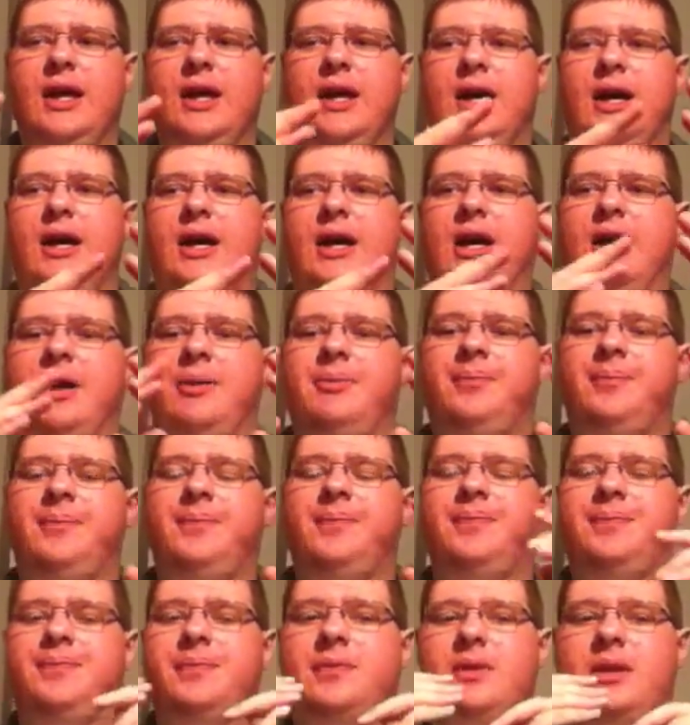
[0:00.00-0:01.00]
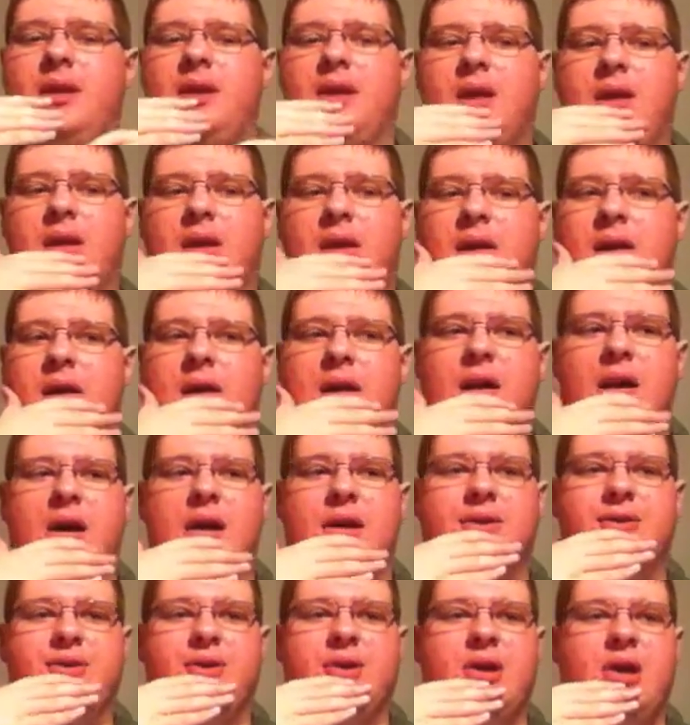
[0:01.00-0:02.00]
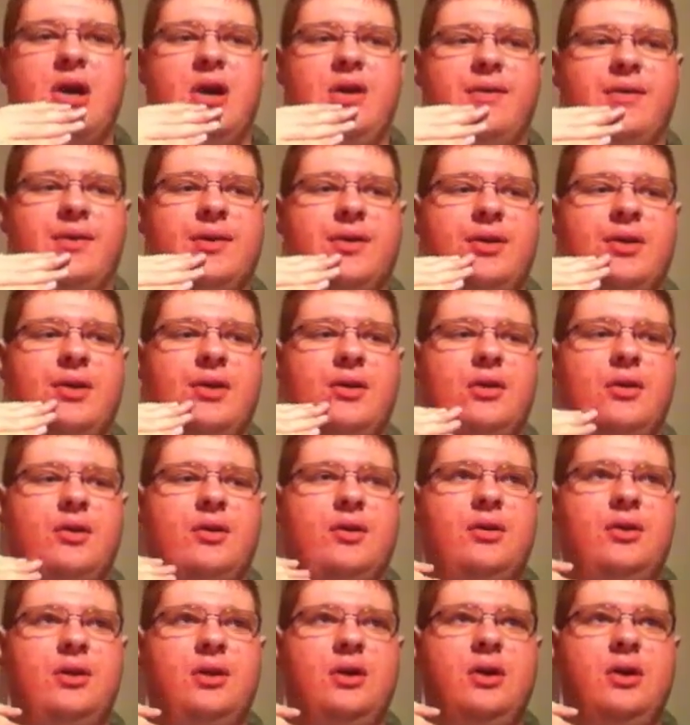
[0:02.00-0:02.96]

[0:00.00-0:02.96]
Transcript: um, to cover